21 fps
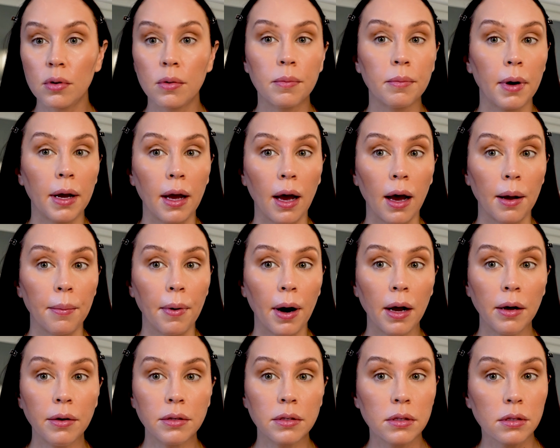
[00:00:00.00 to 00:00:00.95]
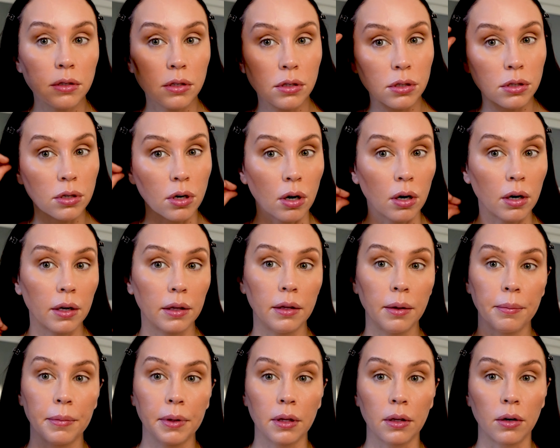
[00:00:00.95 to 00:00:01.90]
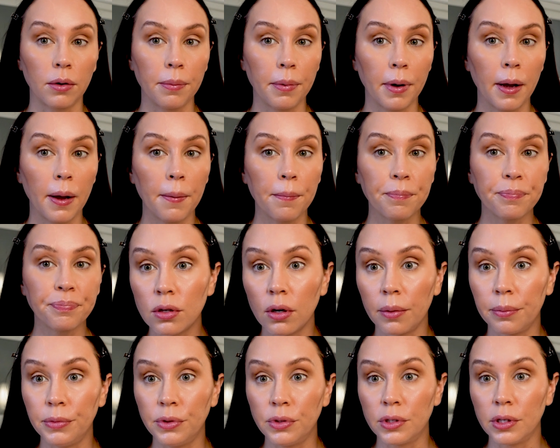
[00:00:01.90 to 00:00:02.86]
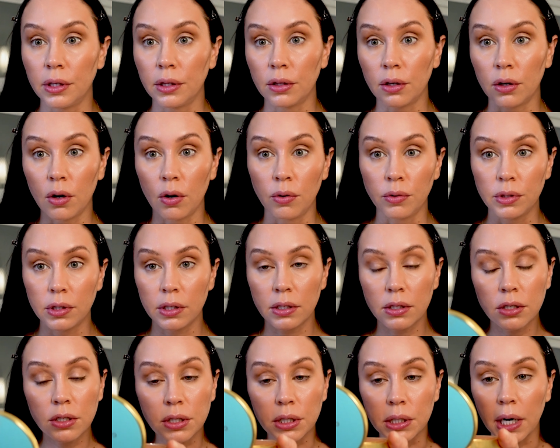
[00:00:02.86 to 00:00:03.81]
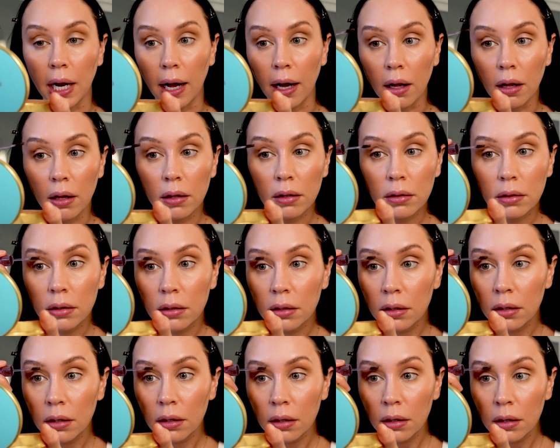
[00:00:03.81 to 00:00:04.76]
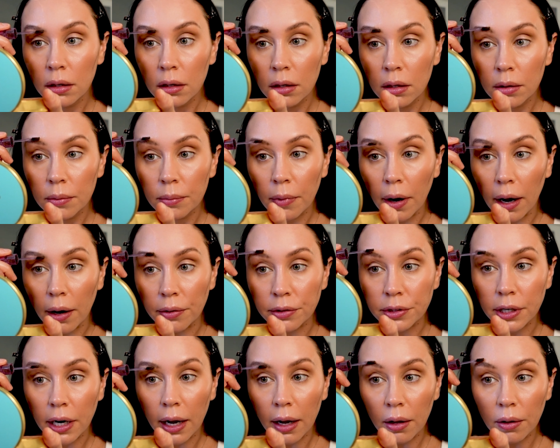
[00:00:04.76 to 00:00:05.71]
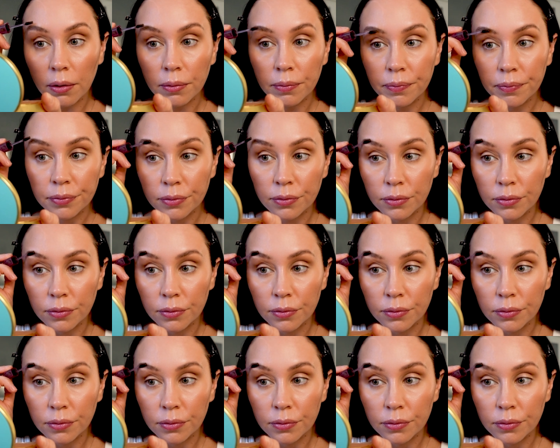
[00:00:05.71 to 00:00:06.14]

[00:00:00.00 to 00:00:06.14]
My eyebrows, just darken them a little bit. So I'm using the Kosas Gel Brow Gel.